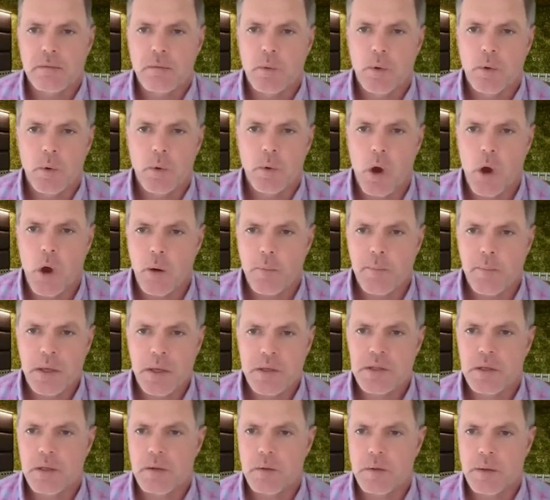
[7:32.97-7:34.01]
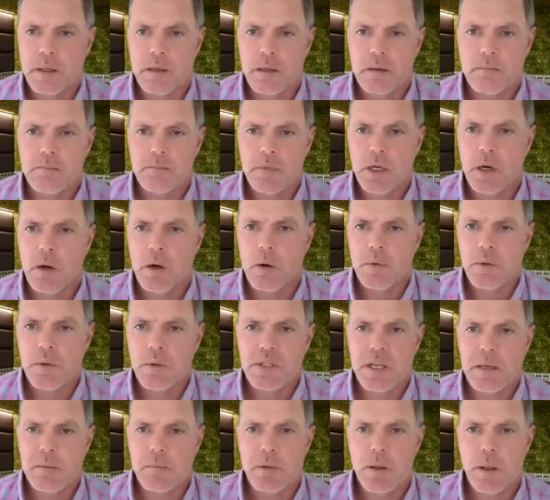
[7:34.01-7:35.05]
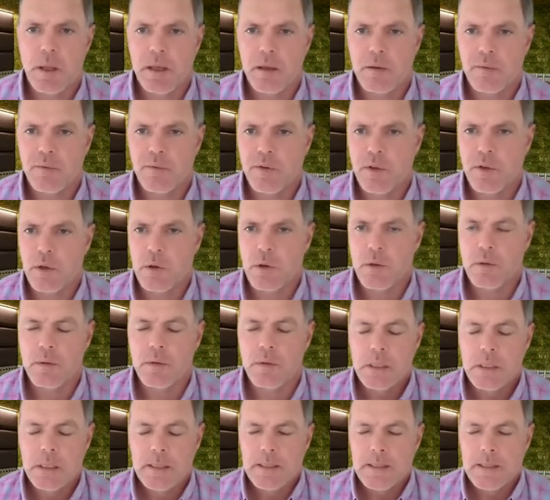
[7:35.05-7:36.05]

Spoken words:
We were all basically, on the same playing field.